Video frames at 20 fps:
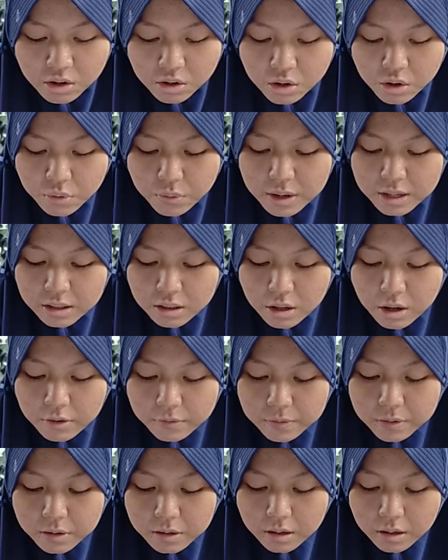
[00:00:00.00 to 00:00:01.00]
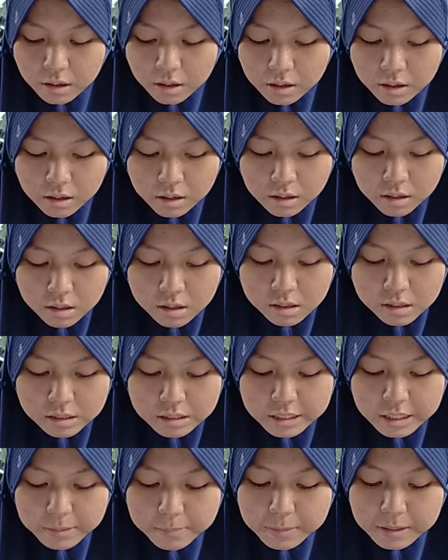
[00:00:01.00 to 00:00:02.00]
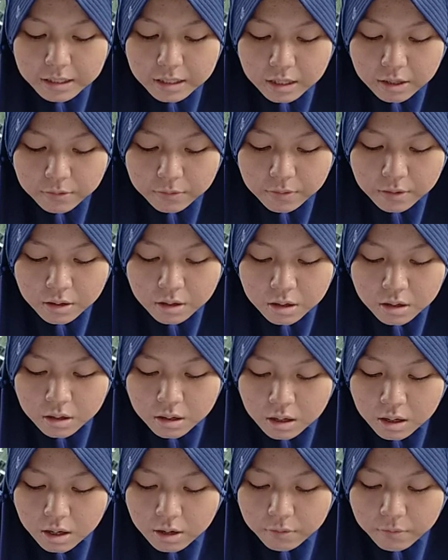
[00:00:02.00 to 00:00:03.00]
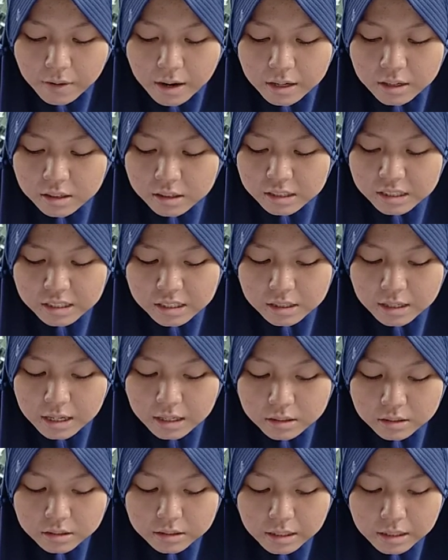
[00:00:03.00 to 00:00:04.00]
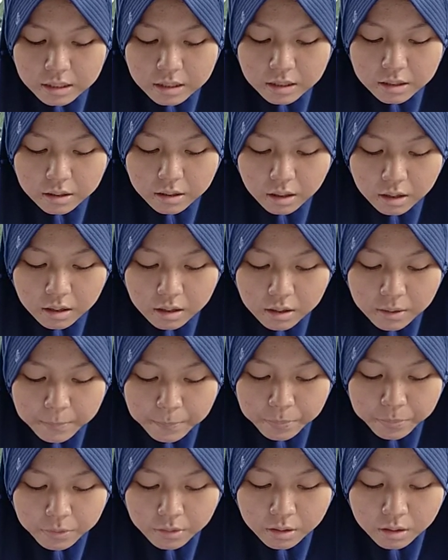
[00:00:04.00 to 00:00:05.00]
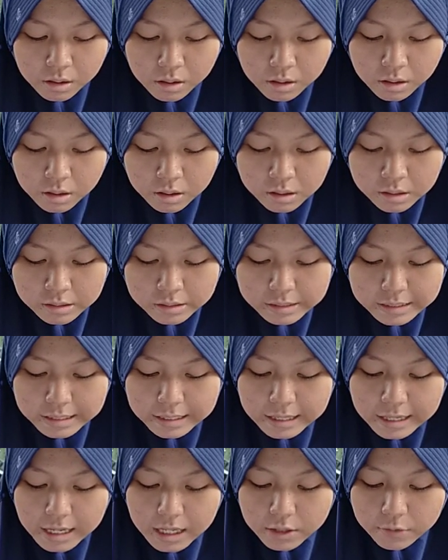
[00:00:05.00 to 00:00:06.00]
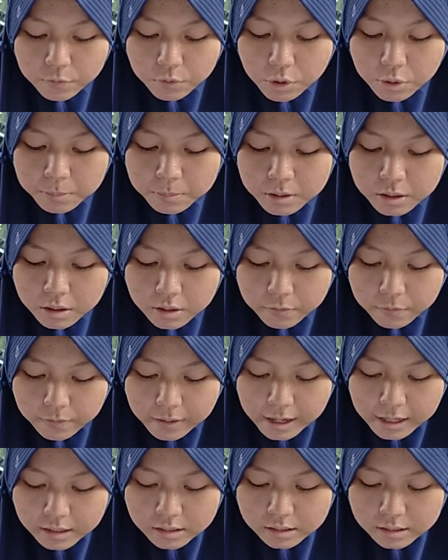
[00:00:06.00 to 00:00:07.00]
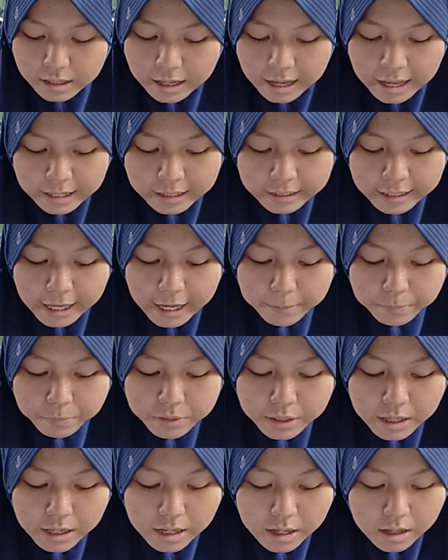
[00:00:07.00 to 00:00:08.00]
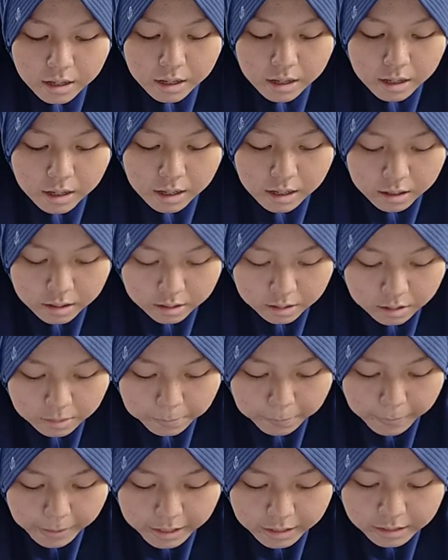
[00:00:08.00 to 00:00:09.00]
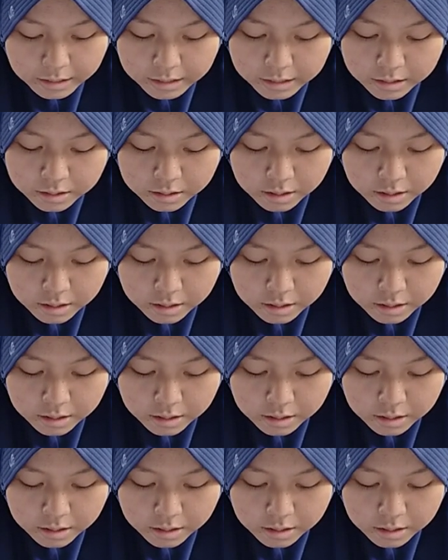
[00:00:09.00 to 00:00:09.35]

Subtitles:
No one loved her. She believed her father didn't understand her. She hid from her friends and kept her pain in